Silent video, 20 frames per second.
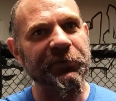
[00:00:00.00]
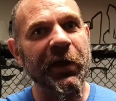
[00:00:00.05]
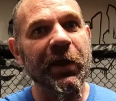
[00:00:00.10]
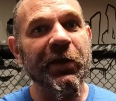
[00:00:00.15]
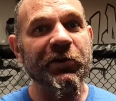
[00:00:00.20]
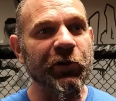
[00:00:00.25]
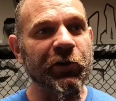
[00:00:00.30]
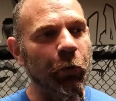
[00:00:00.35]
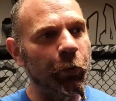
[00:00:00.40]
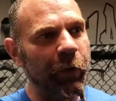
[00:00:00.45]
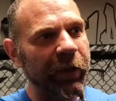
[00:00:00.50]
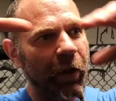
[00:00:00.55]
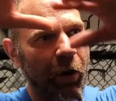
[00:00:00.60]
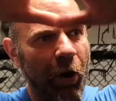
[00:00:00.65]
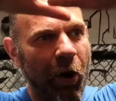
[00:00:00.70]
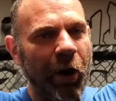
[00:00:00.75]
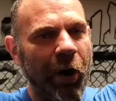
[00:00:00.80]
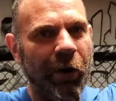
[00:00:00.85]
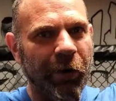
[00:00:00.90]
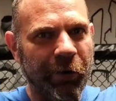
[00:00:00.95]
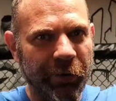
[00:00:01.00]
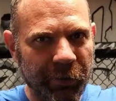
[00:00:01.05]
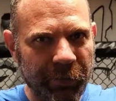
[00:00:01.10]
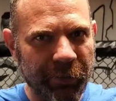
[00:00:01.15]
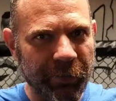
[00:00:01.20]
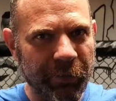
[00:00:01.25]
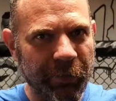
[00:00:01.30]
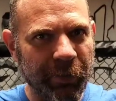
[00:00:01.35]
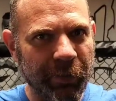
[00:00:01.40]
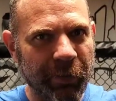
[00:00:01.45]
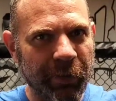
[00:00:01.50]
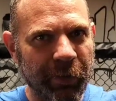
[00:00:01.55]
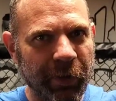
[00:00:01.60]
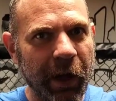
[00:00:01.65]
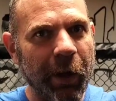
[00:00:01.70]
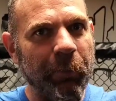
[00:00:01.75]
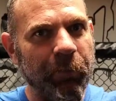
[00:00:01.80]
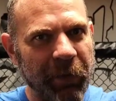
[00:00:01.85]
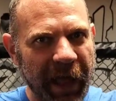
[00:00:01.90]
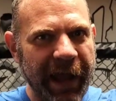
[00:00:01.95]
Right. So we are
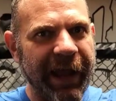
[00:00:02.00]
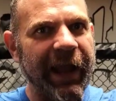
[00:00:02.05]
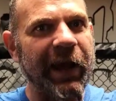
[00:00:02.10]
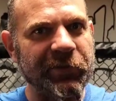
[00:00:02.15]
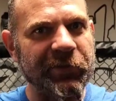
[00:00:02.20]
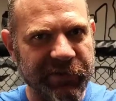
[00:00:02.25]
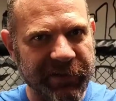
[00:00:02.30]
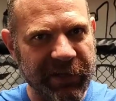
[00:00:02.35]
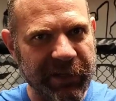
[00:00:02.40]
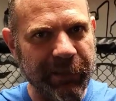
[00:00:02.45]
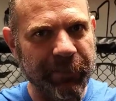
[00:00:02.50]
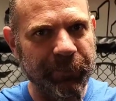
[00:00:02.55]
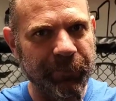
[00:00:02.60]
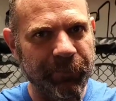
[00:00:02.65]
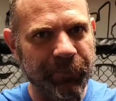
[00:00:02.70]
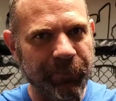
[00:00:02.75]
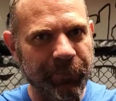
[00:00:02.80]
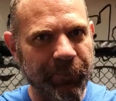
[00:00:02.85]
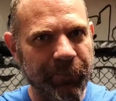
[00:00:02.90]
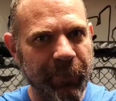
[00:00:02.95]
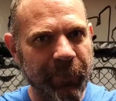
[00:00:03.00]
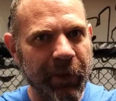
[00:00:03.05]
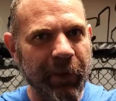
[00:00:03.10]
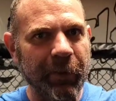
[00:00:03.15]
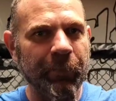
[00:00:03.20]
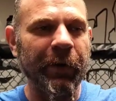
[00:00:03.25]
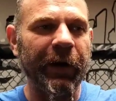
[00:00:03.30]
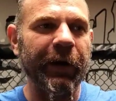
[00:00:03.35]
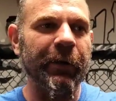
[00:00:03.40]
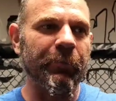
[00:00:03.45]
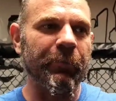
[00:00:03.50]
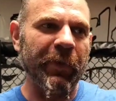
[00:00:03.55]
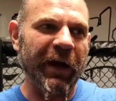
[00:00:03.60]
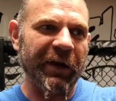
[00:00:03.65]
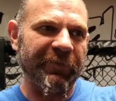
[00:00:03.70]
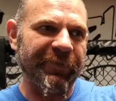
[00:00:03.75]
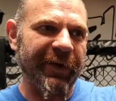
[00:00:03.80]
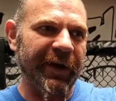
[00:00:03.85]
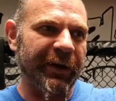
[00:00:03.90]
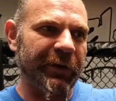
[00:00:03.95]
a Black House team. But my
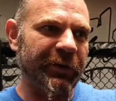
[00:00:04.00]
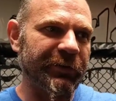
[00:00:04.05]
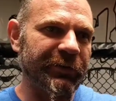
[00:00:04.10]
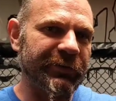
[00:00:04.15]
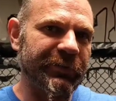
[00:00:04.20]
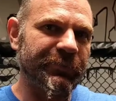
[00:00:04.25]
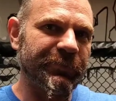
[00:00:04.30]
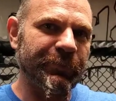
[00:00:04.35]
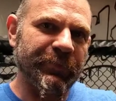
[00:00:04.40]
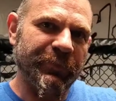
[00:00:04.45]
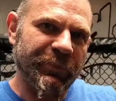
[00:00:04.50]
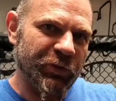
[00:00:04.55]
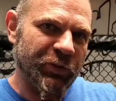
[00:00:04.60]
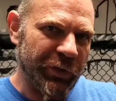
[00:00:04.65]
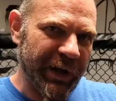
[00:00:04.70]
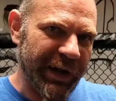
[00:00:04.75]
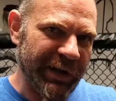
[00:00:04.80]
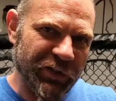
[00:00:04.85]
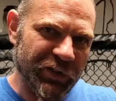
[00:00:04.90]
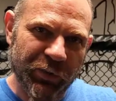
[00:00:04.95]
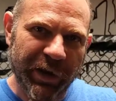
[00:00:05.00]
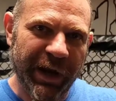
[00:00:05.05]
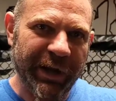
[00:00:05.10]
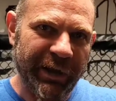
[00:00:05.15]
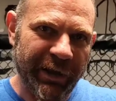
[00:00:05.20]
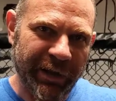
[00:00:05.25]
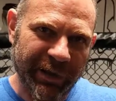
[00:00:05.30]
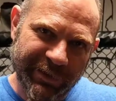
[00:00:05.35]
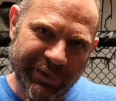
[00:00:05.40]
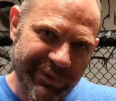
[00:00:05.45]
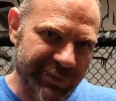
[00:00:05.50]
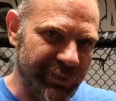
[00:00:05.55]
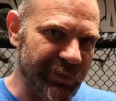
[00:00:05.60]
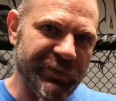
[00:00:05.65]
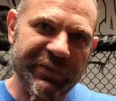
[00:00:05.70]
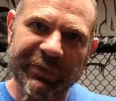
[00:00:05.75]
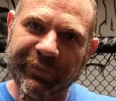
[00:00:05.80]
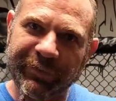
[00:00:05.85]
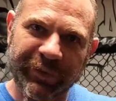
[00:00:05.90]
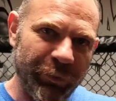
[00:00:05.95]
fighters train striking
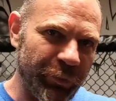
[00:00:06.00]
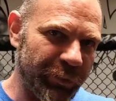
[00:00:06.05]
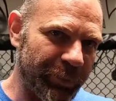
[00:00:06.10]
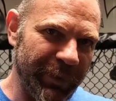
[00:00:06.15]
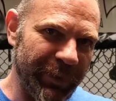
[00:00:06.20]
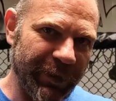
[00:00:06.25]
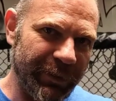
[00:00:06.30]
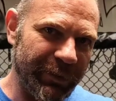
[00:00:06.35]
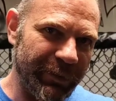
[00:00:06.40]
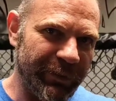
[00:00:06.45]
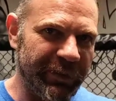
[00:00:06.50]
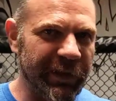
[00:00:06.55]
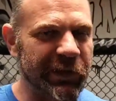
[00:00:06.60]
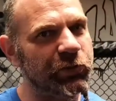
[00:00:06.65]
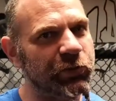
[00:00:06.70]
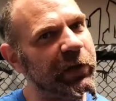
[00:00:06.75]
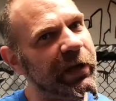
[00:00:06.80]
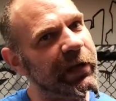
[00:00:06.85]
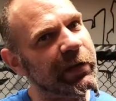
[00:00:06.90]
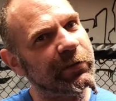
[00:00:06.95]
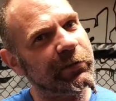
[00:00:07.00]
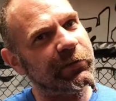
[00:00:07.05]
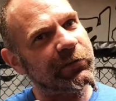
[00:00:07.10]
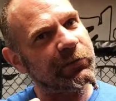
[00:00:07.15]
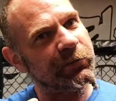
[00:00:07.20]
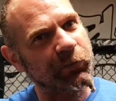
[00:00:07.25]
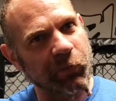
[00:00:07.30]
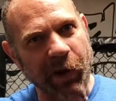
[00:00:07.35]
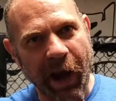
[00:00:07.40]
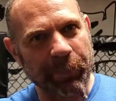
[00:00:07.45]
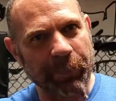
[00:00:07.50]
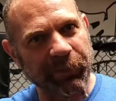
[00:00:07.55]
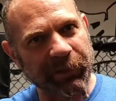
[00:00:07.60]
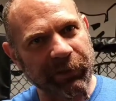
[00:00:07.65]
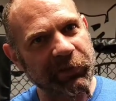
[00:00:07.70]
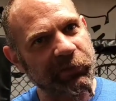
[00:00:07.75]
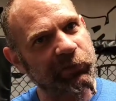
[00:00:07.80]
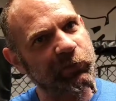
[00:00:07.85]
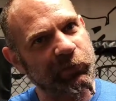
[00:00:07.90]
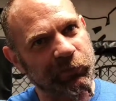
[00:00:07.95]
exclusively with me. They train grappling
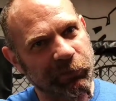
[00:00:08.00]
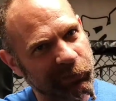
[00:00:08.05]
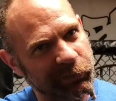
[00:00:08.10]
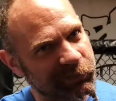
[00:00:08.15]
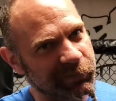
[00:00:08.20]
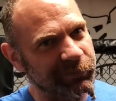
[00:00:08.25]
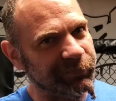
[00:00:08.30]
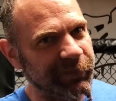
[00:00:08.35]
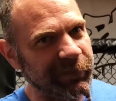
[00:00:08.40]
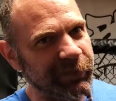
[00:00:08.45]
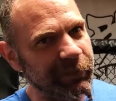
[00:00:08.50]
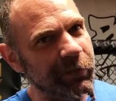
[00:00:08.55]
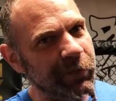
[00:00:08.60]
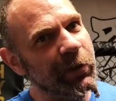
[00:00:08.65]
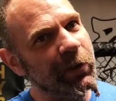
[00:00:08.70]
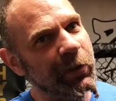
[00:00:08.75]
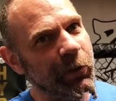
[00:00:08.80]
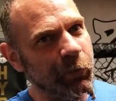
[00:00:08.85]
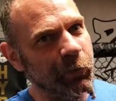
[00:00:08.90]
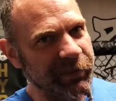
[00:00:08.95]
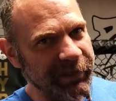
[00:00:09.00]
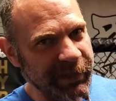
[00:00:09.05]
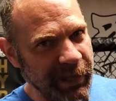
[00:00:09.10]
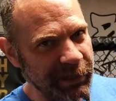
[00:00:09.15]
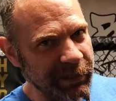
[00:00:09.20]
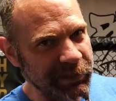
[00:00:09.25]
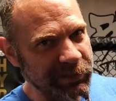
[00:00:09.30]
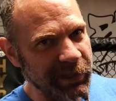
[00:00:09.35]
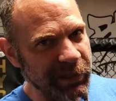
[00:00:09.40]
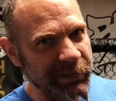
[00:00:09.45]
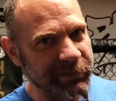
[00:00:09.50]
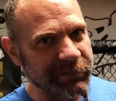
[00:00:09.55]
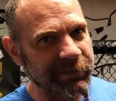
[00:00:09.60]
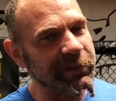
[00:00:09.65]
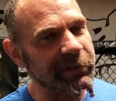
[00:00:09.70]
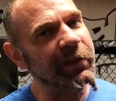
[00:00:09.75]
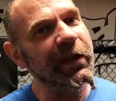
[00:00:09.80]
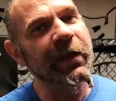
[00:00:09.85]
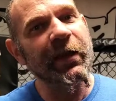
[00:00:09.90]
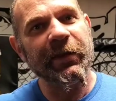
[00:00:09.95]
exclusively with Kenny Johnson.
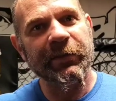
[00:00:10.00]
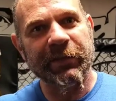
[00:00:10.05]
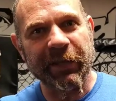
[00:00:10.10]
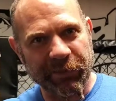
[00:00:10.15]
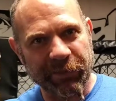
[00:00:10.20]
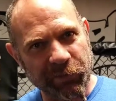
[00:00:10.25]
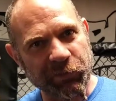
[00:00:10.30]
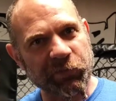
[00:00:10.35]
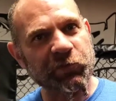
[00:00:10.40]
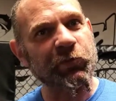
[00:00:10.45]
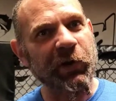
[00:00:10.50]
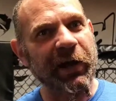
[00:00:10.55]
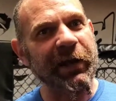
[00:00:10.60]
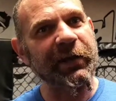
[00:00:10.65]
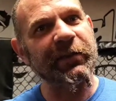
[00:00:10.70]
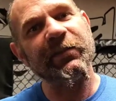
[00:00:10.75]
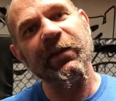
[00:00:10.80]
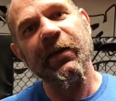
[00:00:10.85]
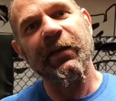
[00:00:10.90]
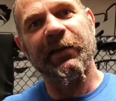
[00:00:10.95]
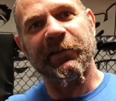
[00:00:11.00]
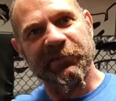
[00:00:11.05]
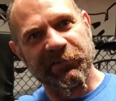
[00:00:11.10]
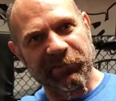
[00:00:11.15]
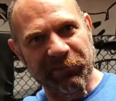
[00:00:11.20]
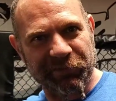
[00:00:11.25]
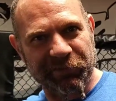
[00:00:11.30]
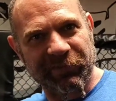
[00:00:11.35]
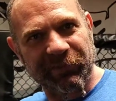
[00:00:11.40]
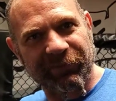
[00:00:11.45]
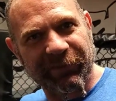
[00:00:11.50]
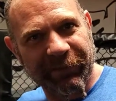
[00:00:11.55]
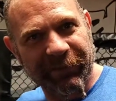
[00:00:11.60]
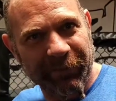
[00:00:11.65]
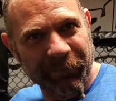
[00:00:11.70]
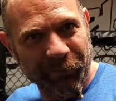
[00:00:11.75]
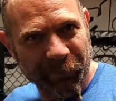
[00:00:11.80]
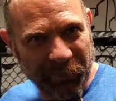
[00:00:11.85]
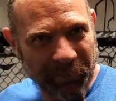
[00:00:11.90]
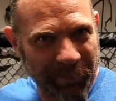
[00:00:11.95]
Right. They do strength exclusively
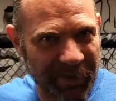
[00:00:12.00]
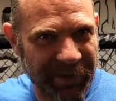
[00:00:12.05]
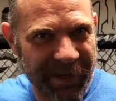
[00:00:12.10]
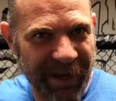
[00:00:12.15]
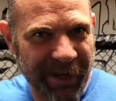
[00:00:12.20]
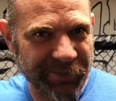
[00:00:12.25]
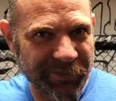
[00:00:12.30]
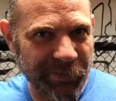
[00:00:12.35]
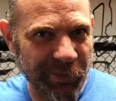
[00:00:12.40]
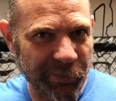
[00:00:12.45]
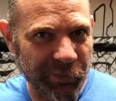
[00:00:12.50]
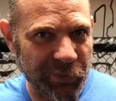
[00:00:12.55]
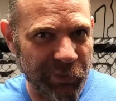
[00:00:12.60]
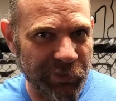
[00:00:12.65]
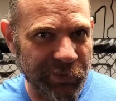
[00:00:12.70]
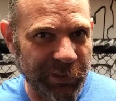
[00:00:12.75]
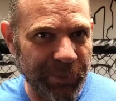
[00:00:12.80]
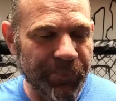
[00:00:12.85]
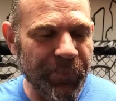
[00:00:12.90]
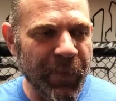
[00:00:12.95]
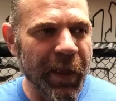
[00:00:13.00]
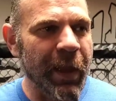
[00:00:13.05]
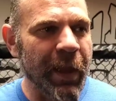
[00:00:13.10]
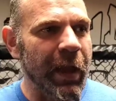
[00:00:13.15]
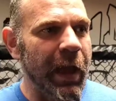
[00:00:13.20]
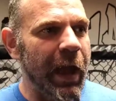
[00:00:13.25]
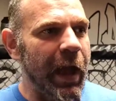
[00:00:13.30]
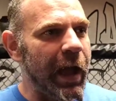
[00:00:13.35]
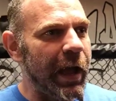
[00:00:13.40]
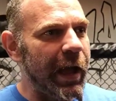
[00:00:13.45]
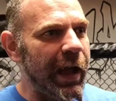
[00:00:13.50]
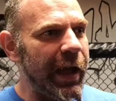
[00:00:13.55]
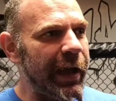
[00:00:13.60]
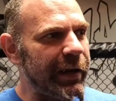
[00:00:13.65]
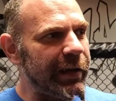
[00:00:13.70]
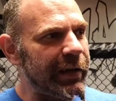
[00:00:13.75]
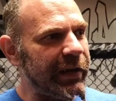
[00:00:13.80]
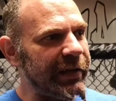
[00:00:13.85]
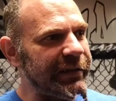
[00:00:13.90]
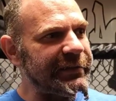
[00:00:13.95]
with Matthias Narducci. And
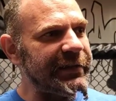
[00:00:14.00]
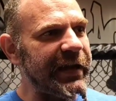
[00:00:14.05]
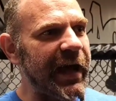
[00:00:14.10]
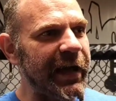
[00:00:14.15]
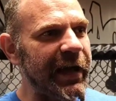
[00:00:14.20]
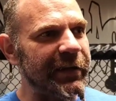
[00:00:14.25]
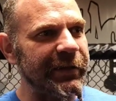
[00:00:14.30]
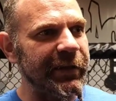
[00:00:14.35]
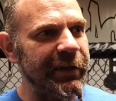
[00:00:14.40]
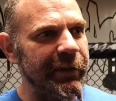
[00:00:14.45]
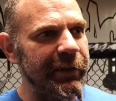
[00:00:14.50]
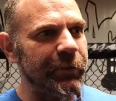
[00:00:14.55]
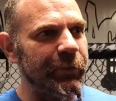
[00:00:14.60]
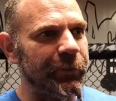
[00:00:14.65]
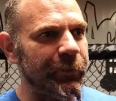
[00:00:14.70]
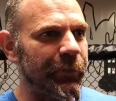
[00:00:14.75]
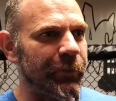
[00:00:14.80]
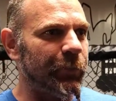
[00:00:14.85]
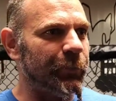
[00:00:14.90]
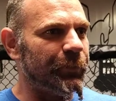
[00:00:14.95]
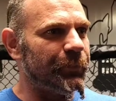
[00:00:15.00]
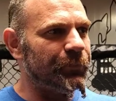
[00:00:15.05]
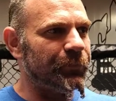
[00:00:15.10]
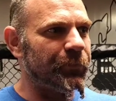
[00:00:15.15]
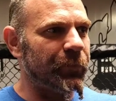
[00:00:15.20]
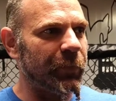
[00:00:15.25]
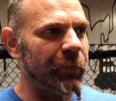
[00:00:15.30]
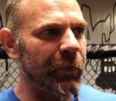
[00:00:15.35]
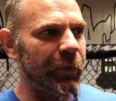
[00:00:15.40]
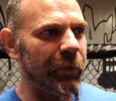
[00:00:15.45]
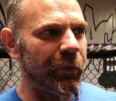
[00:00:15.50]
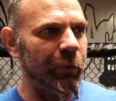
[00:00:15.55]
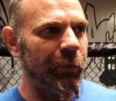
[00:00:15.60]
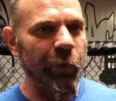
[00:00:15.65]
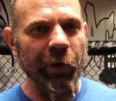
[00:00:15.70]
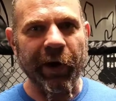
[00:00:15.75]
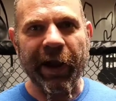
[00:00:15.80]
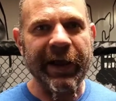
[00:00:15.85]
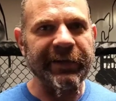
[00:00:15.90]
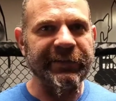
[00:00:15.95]
it's not that
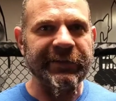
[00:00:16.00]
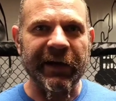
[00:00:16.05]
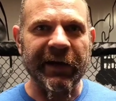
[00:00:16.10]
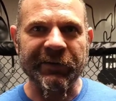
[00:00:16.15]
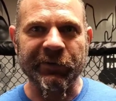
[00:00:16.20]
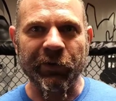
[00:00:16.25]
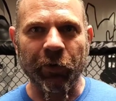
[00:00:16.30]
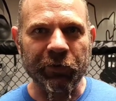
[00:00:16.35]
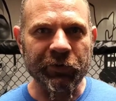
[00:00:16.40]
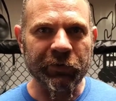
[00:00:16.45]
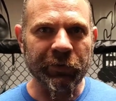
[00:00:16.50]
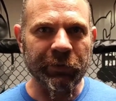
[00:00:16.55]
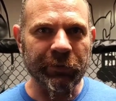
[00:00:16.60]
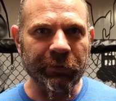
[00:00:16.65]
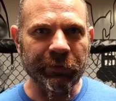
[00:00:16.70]
we're antisocial.